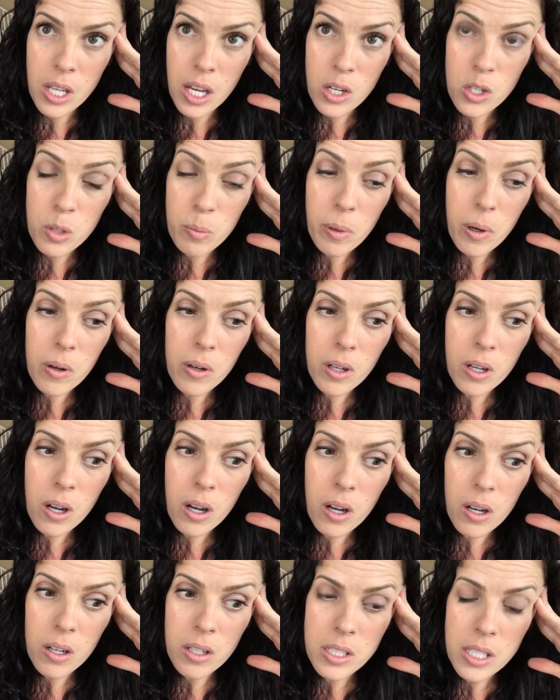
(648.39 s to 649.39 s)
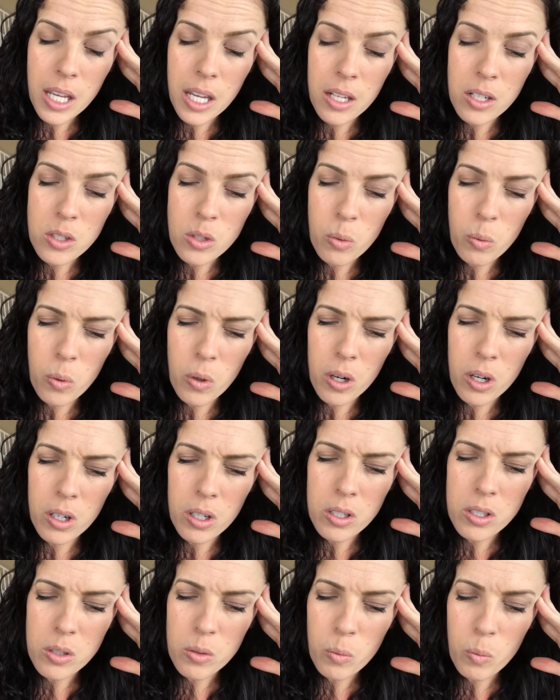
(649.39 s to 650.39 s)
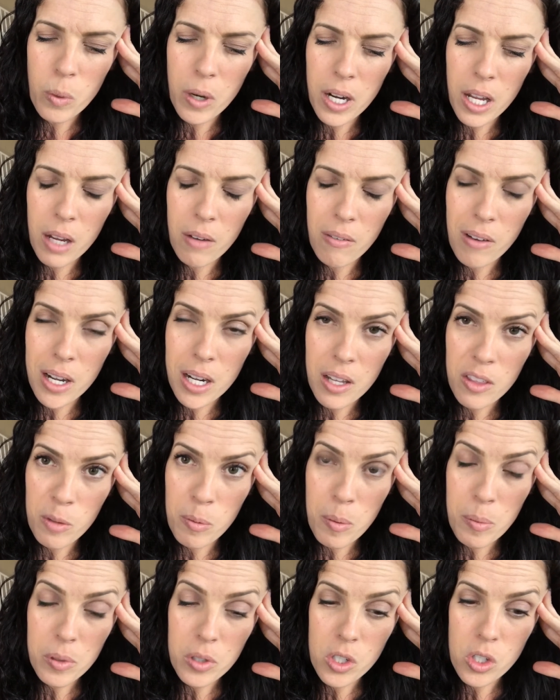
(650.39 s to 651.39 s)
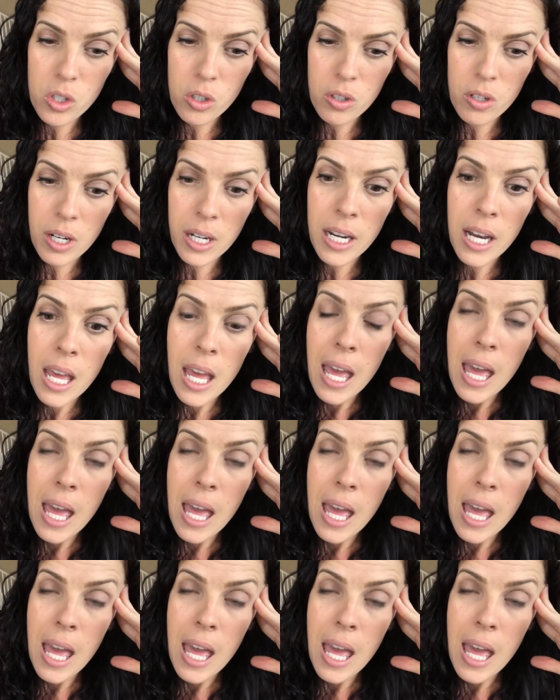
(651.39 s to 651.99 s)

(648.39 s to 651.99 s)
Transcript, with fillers: EduProtocols and towards what I read in other people's children,